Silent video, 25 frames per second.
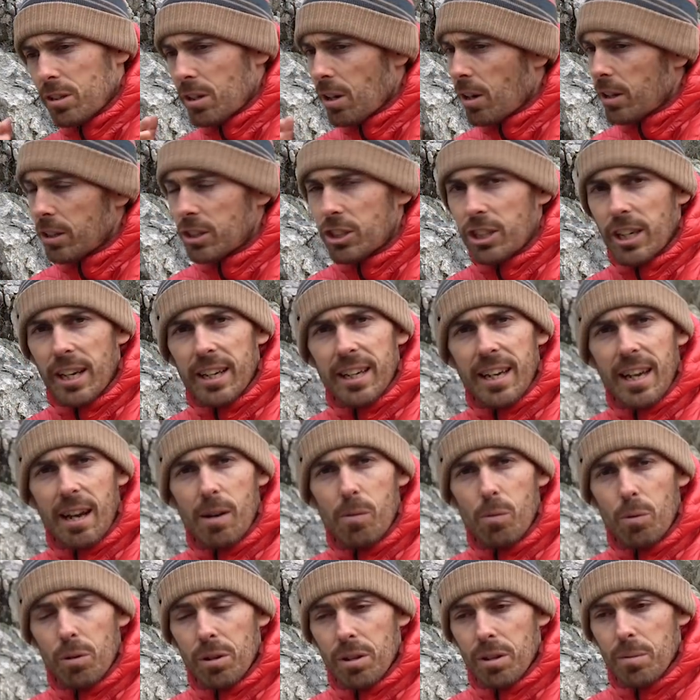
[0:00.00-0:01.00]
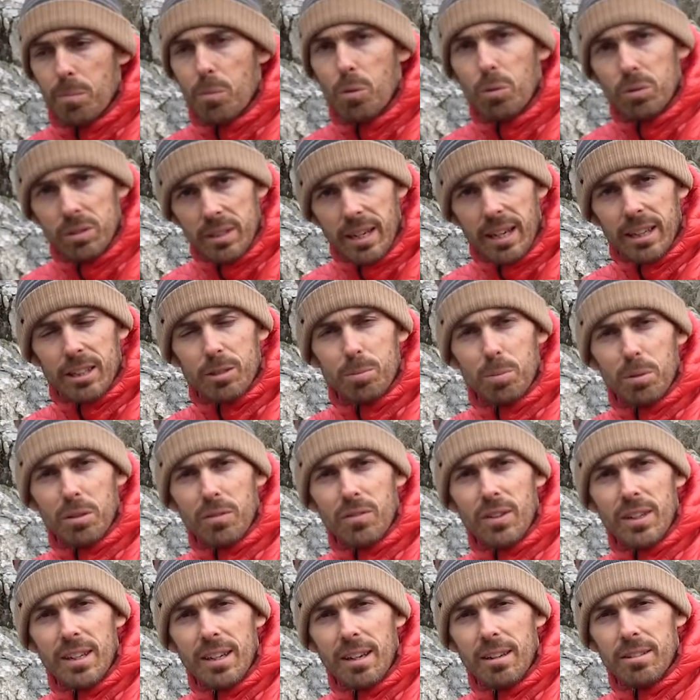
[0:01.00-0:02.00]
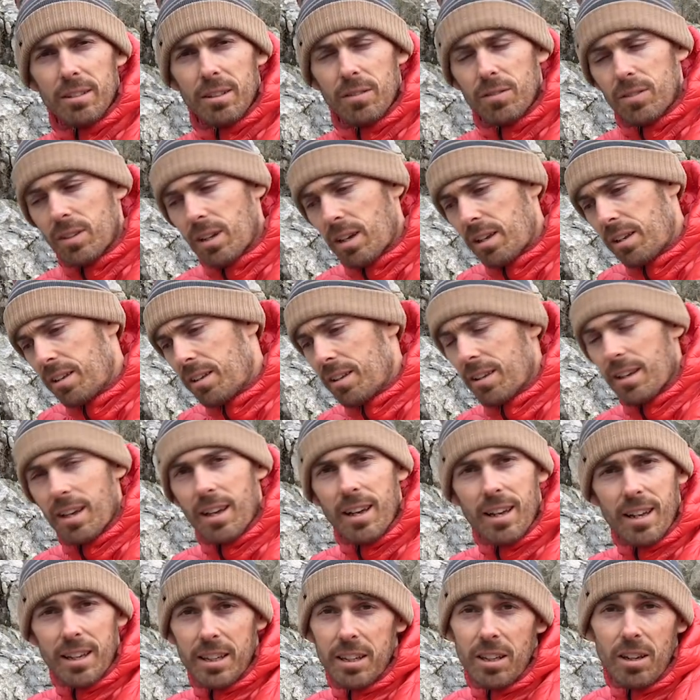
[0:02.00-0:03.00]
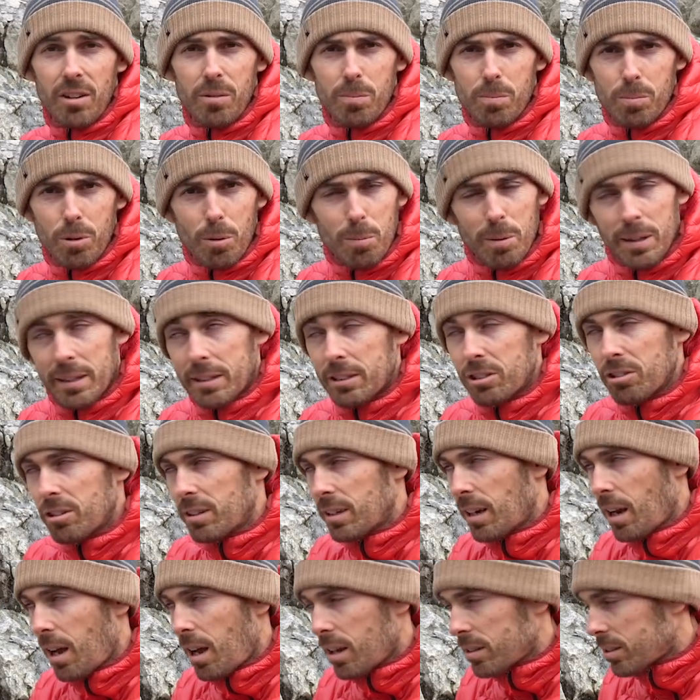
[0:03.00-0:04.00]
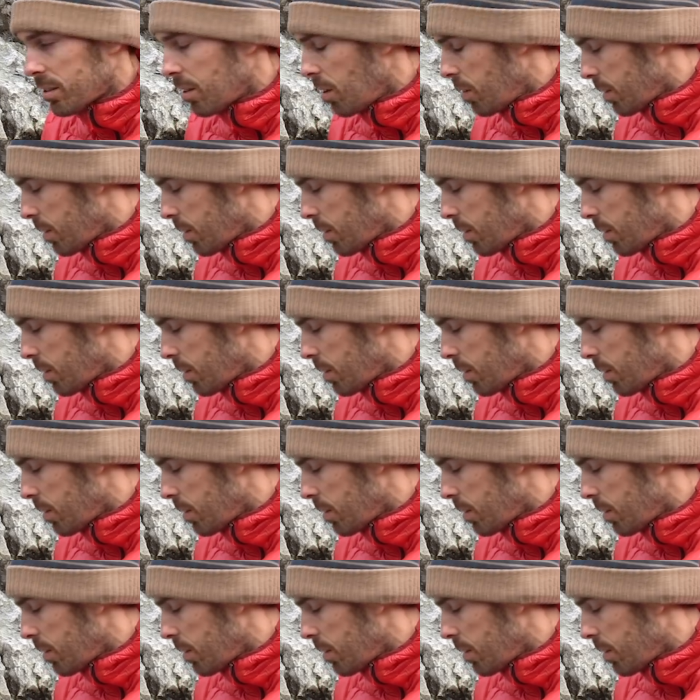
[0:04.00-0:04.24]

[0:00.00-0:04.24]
go and check out one of the more textbook videos I've done, you know, probably during last